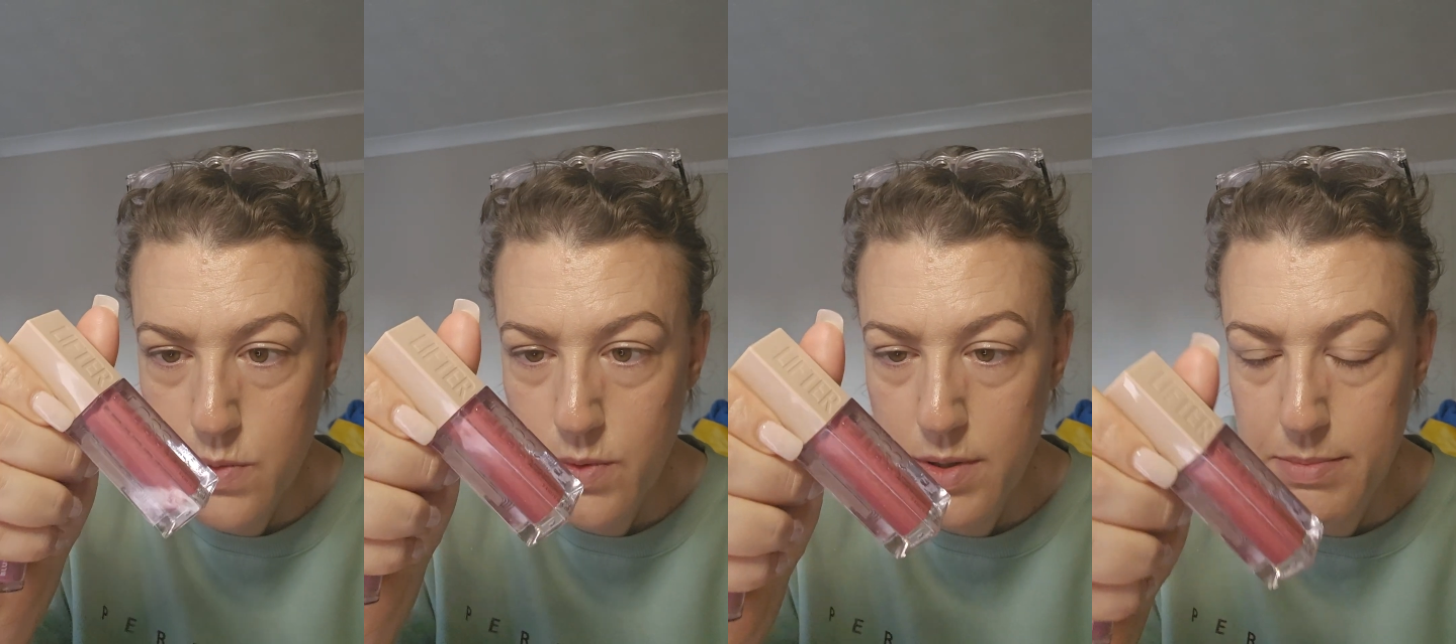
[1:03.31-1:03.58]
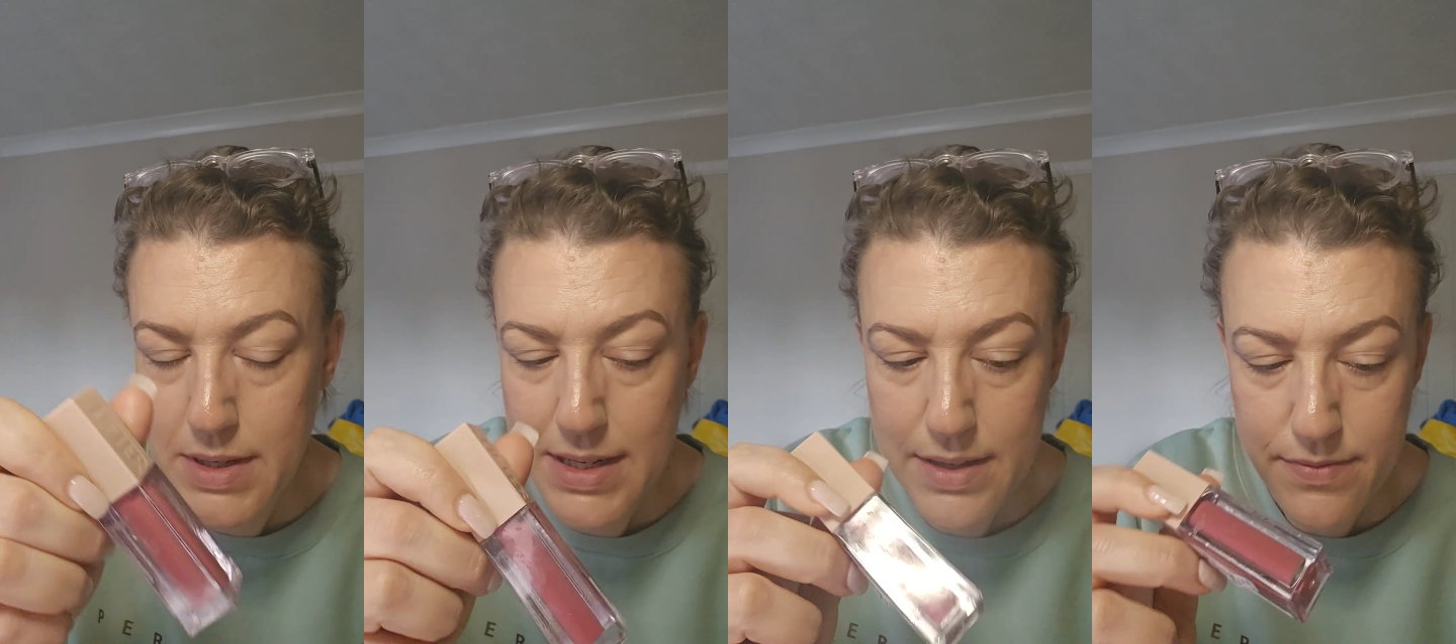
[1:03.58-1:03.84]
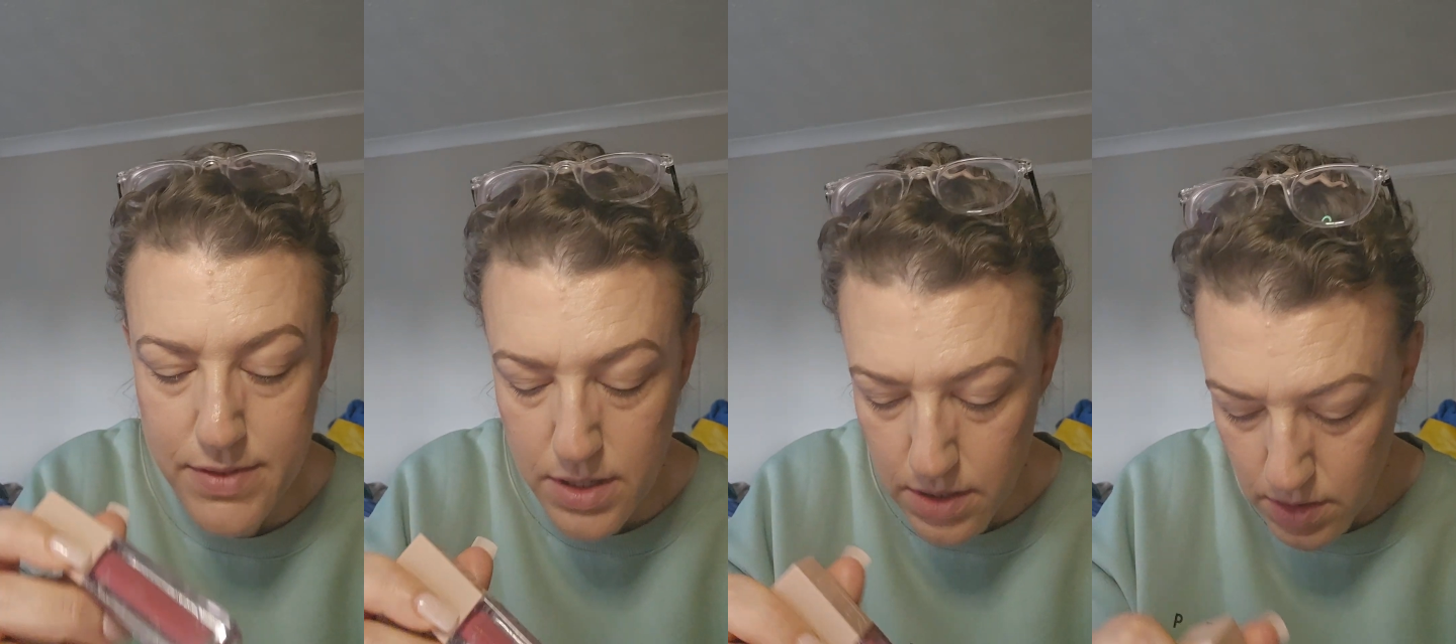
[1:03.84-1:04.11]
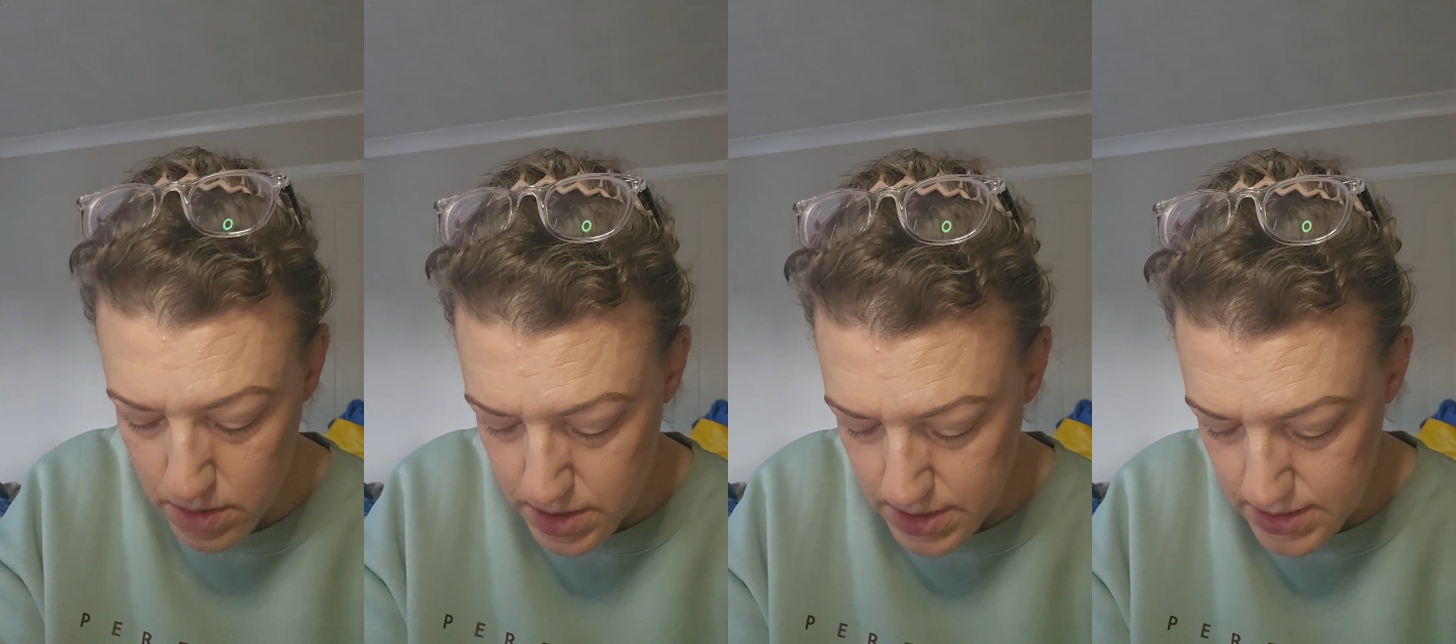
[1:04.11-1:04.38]
one of my lifter
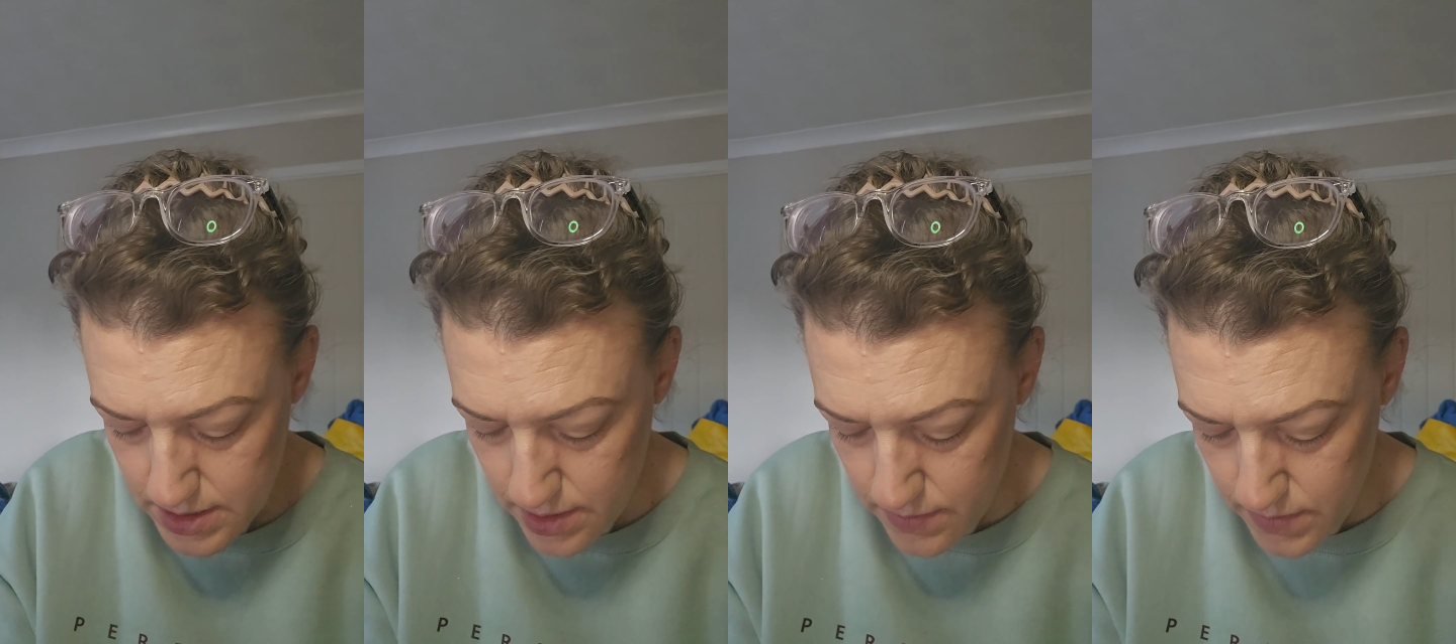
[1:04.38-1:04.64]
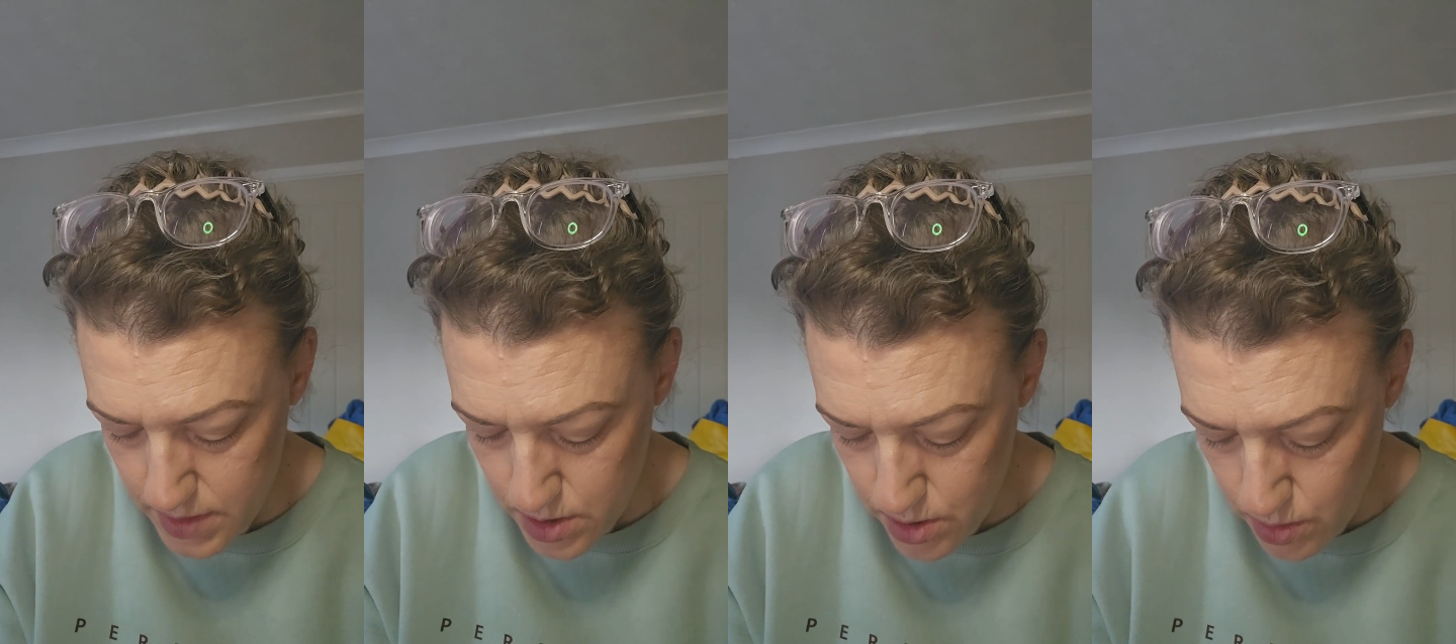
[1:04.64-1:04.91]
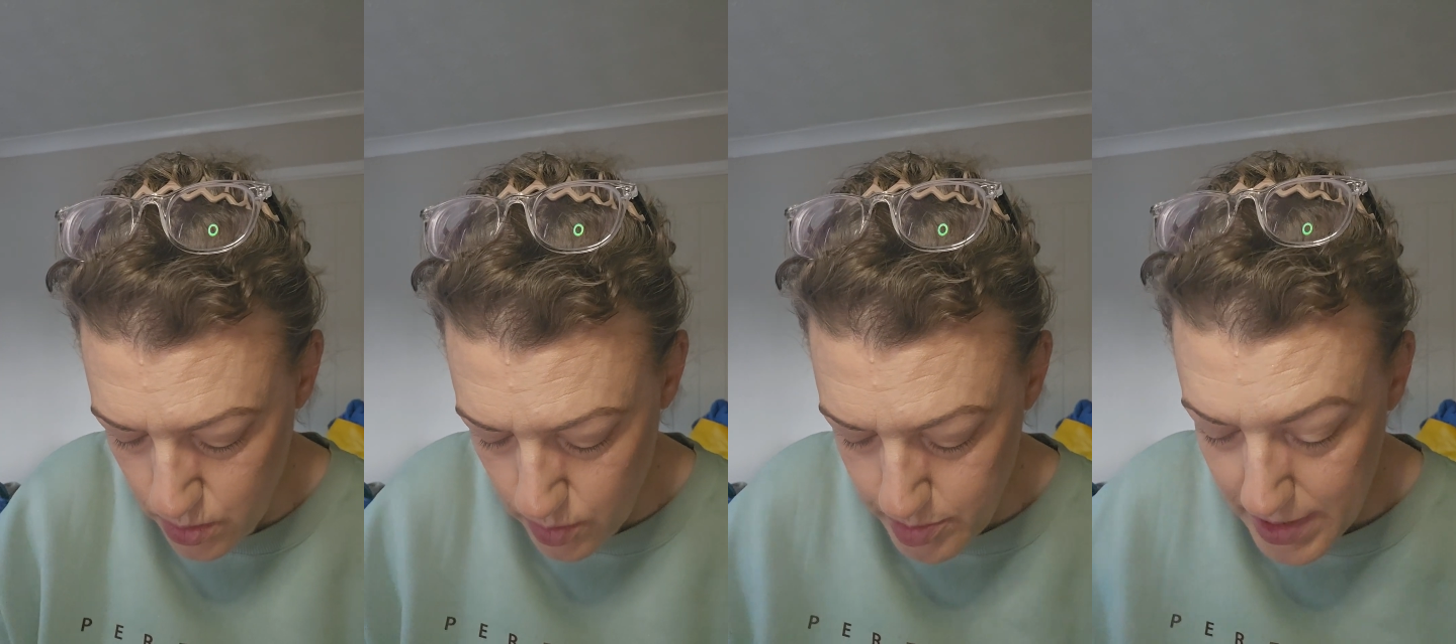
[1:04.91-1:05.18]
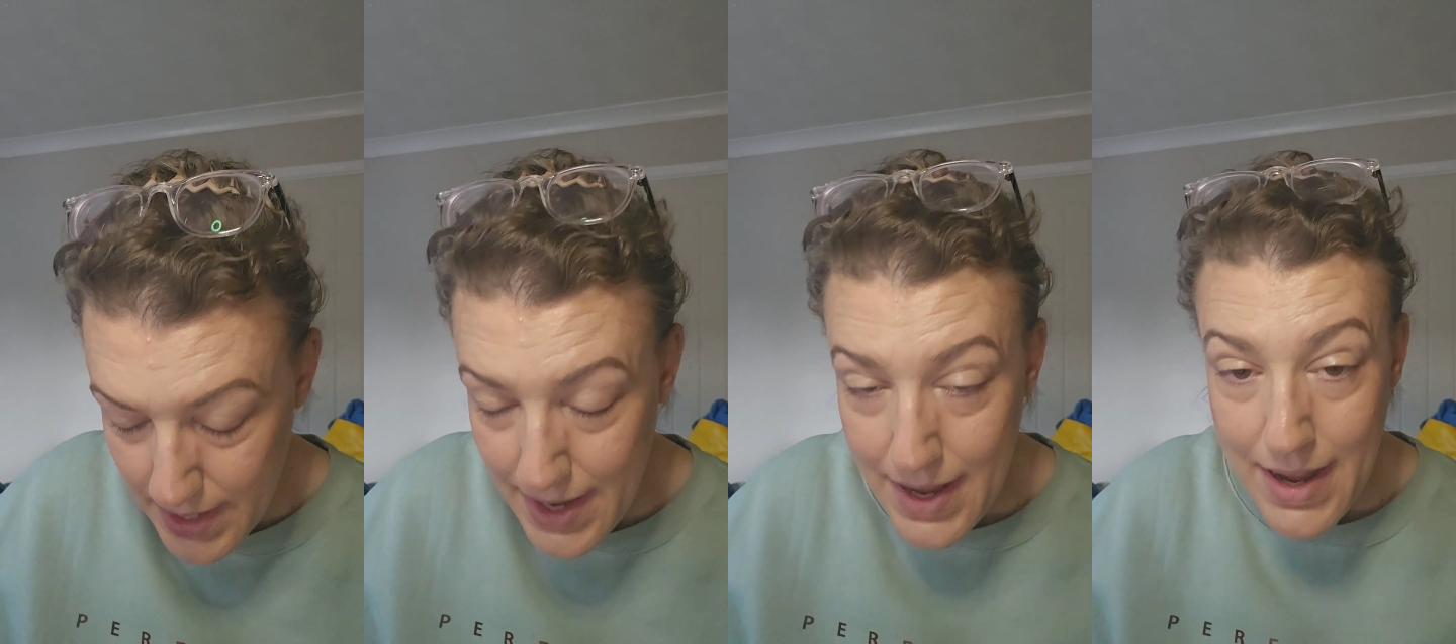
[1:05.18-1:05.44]
glosses, over the top
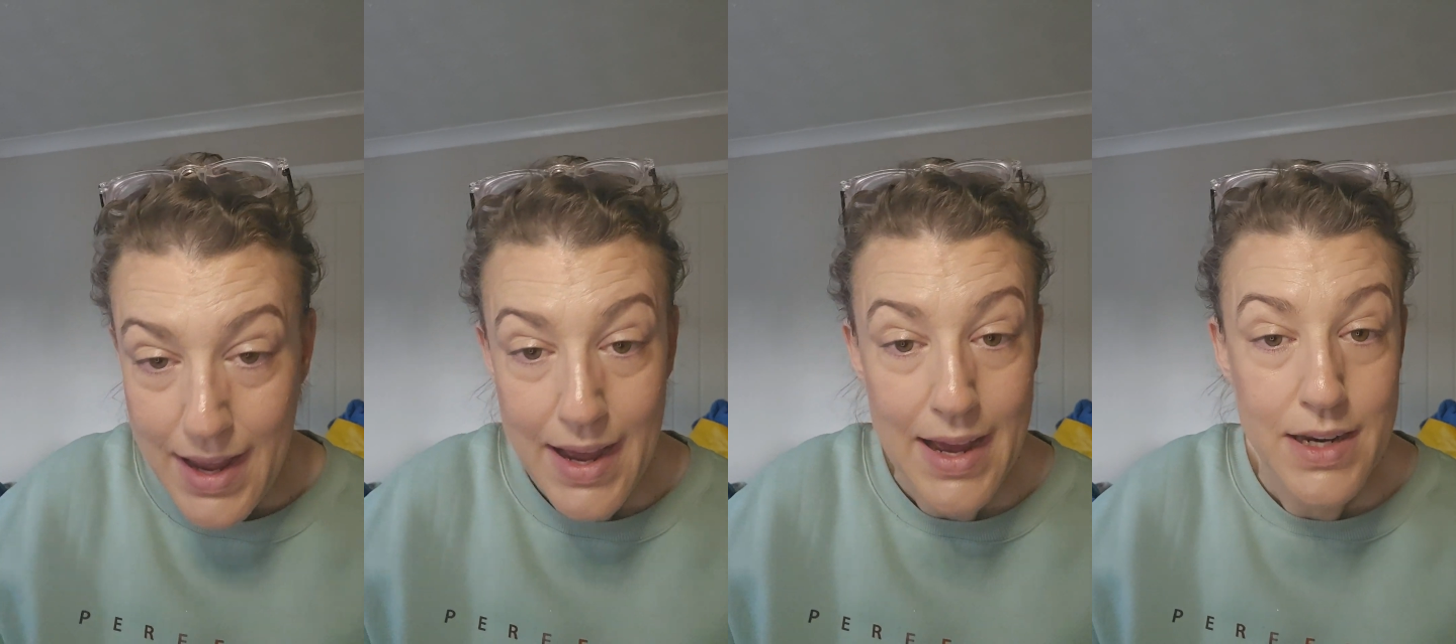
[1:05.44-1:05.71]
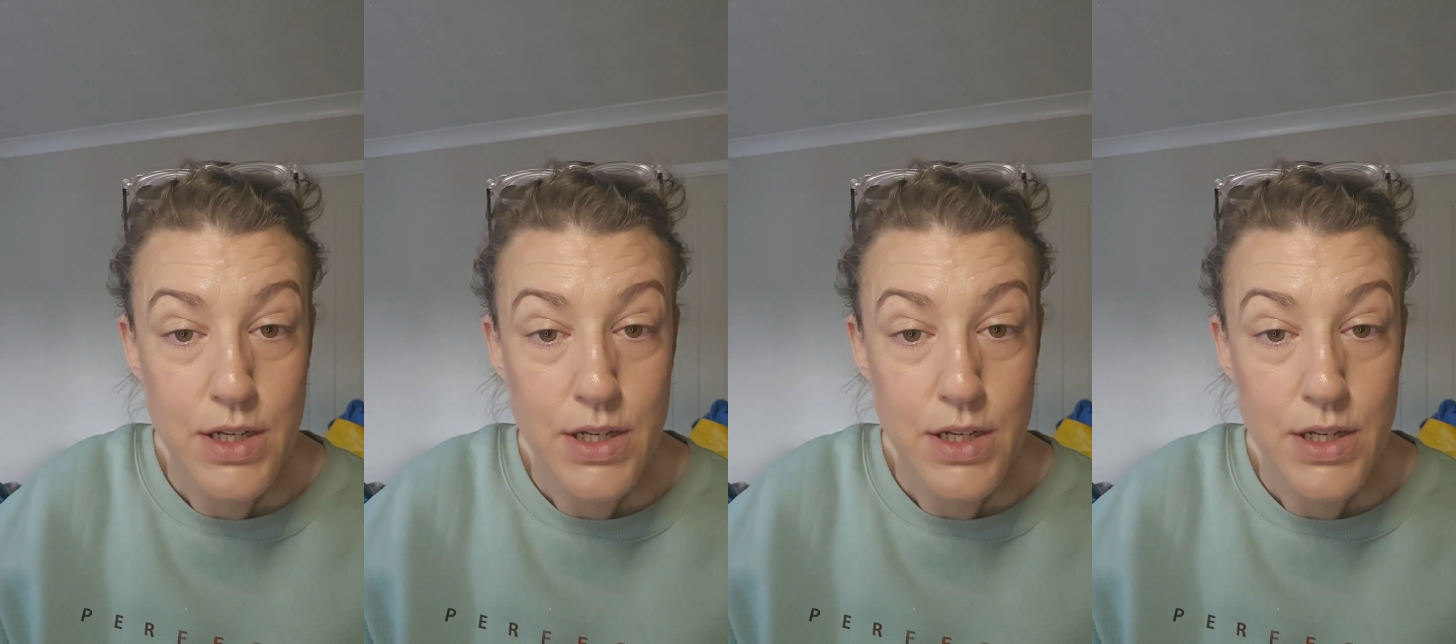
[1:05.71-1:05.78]
and